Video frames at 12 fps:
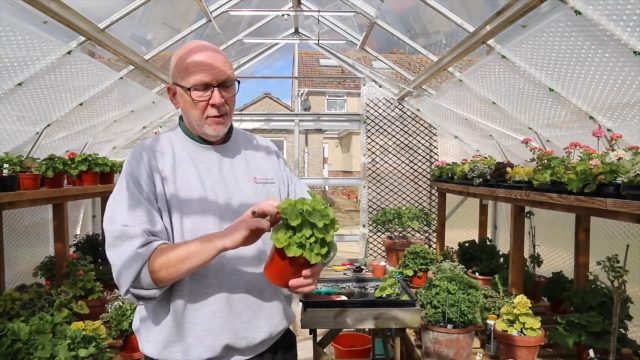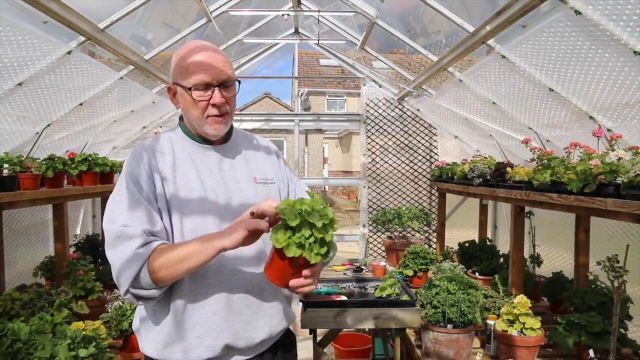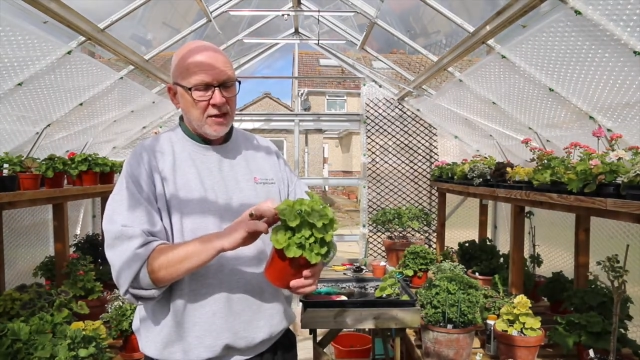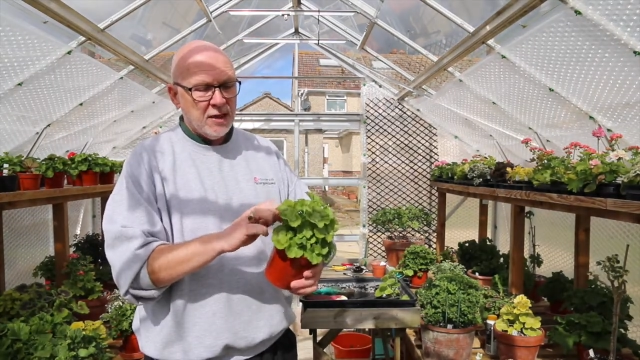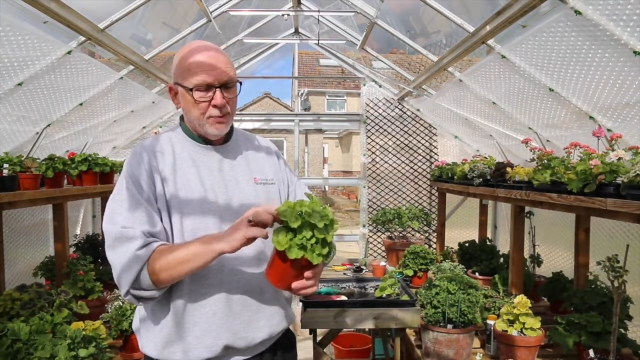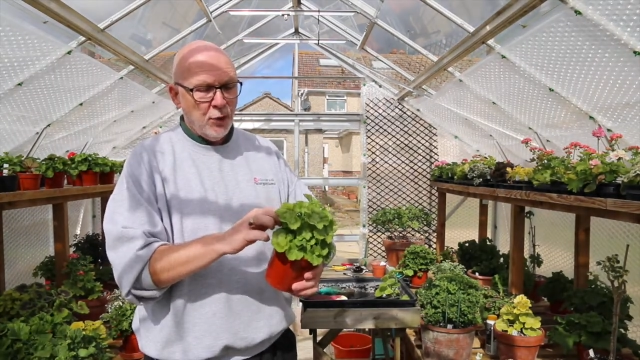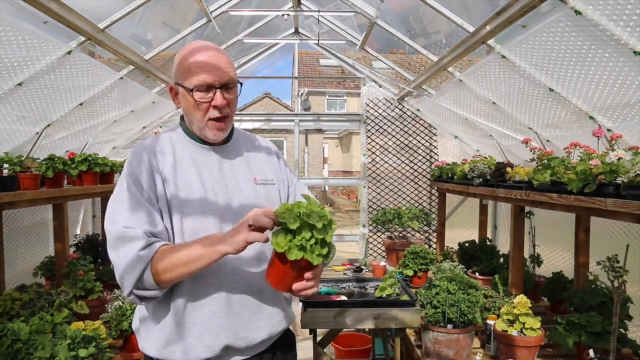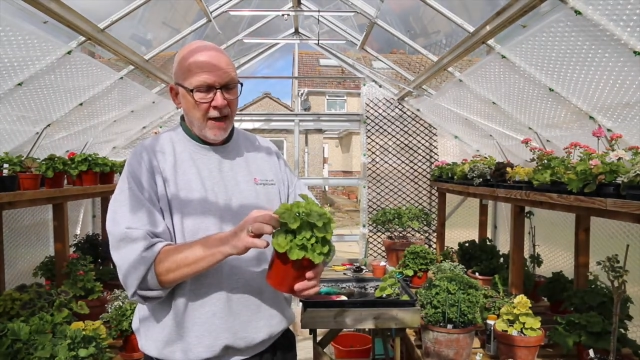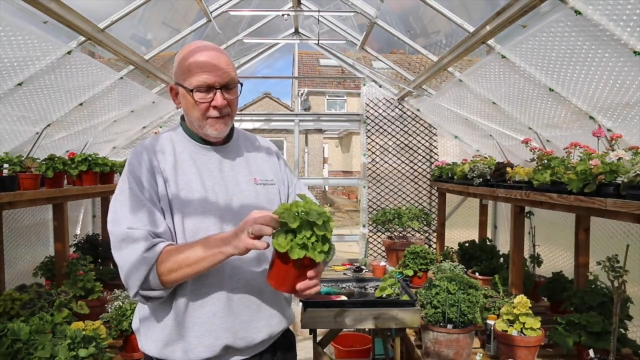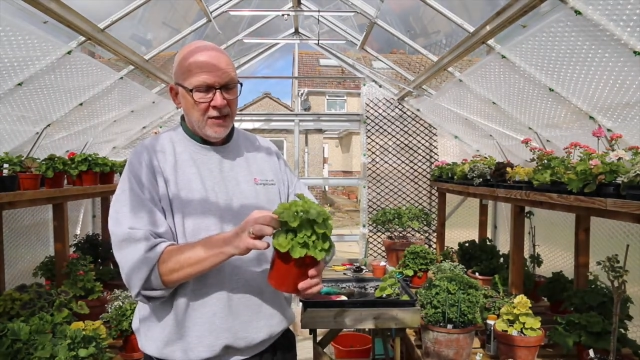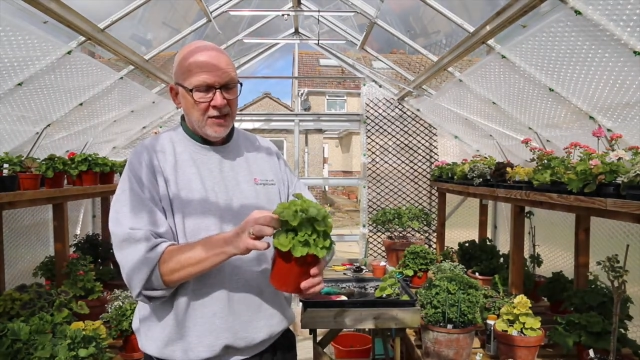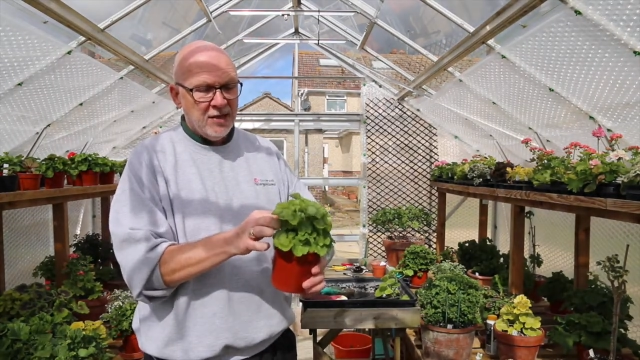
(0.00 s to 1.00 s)
them a
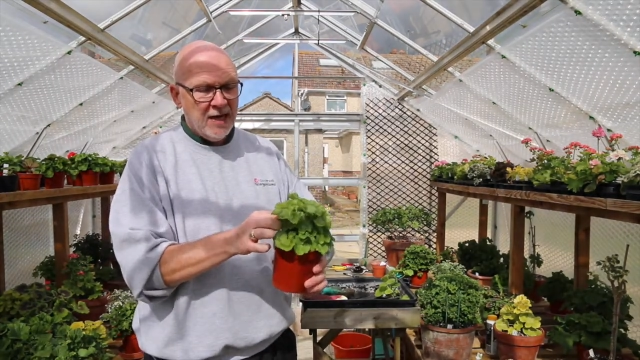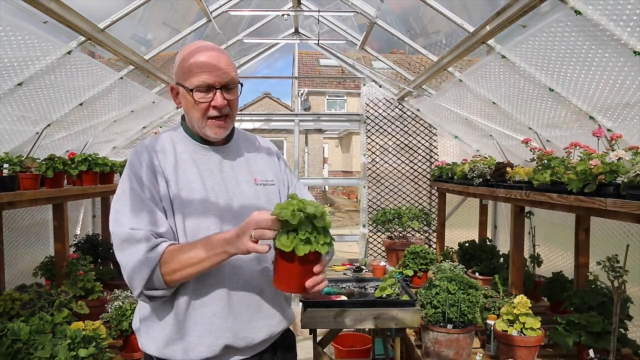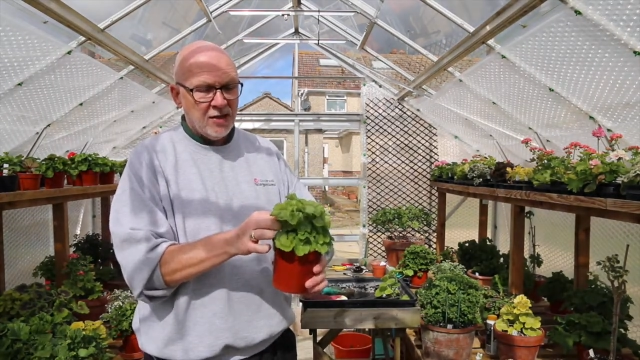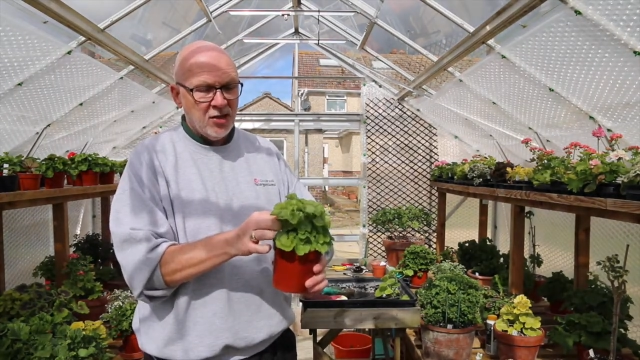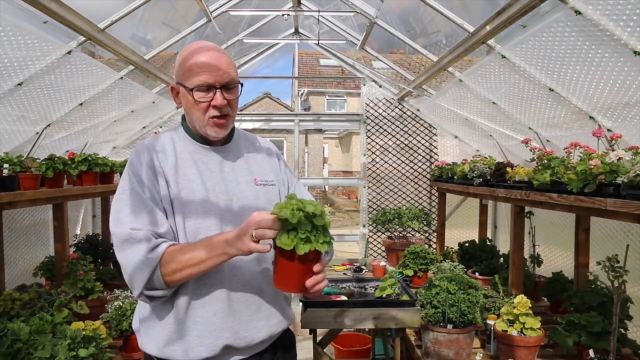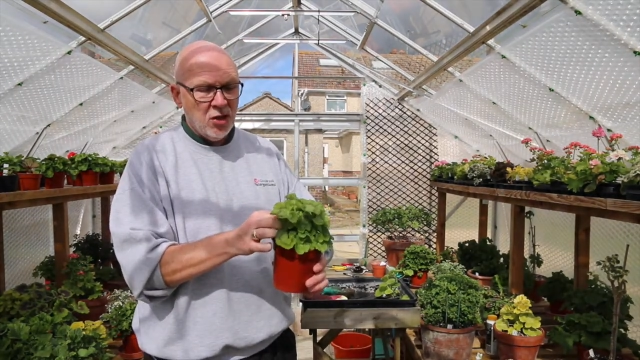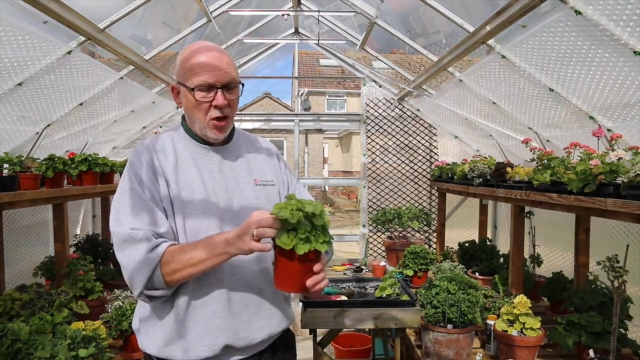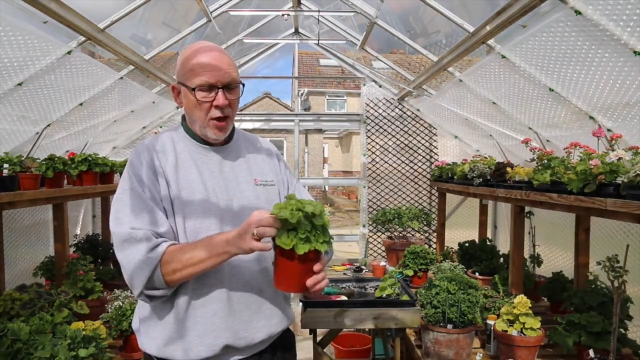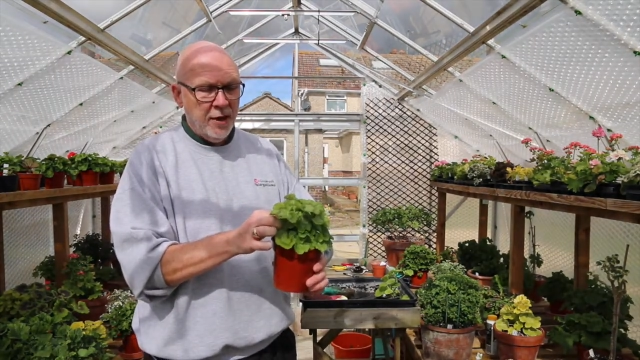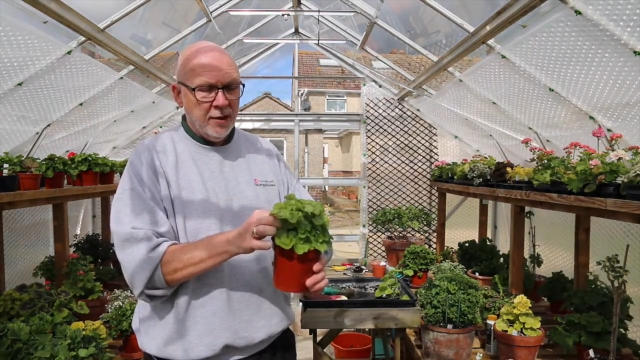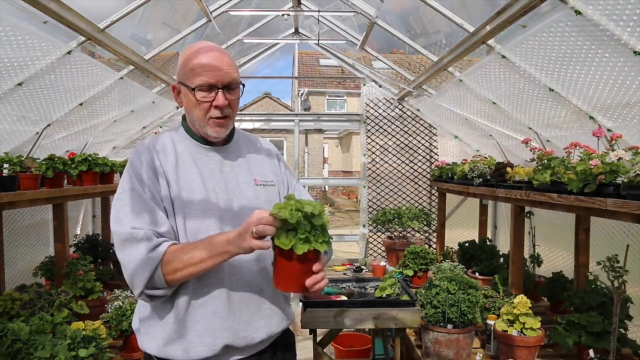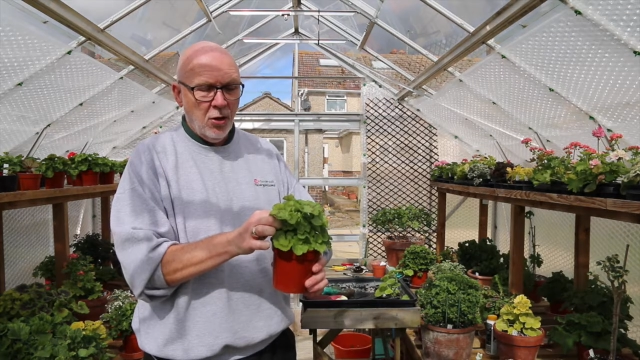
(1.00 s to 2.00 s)
spray of insecticide.